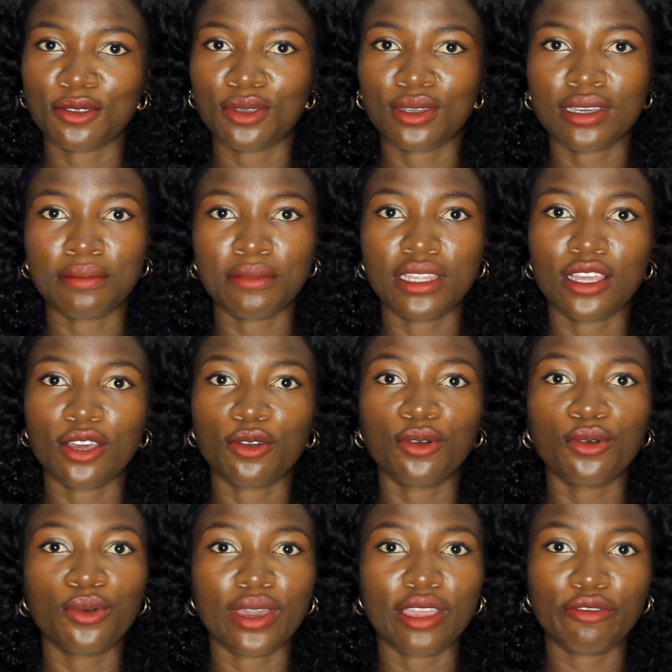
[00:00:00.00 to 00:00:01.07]
So you can be like,
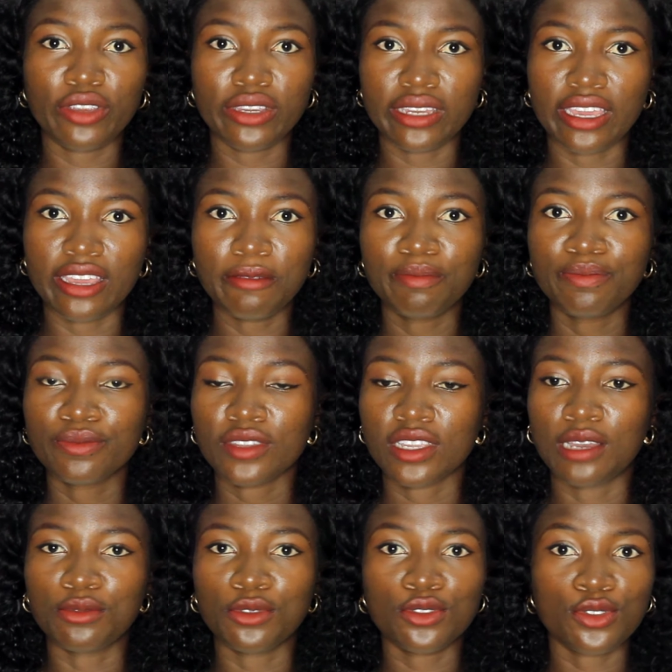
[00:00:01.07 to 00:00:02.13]
oh, every day
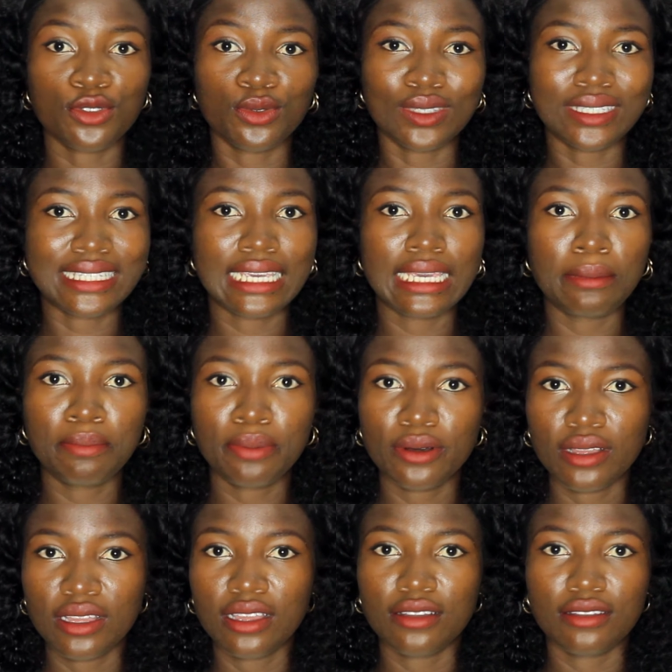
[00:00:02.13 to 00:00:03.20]
I'm just going to skip
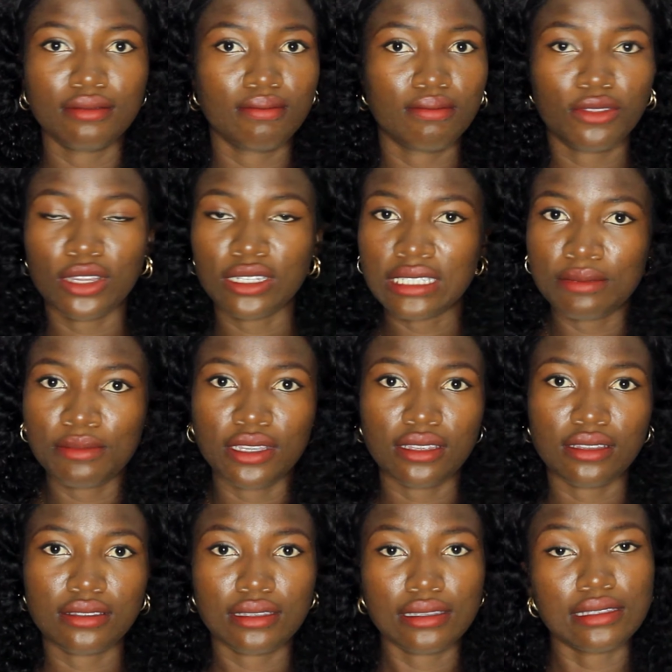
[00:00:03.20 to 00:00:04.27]
30
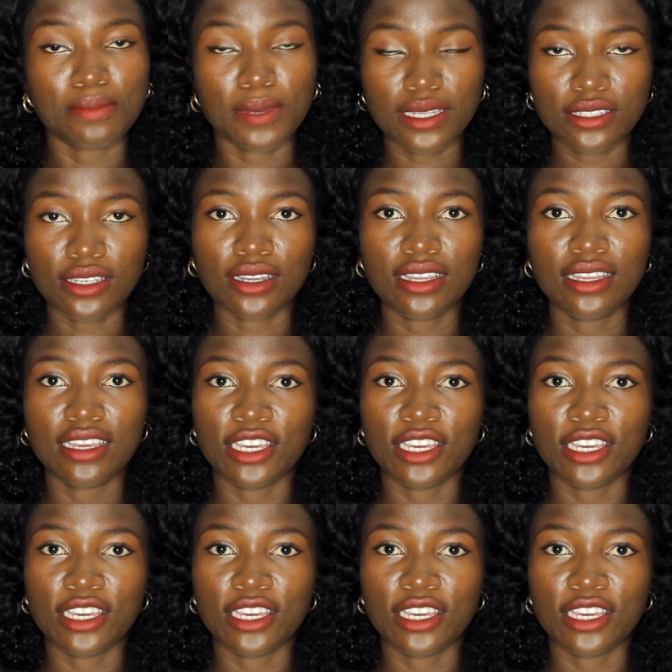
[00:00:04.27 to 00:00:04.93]
minutes is better.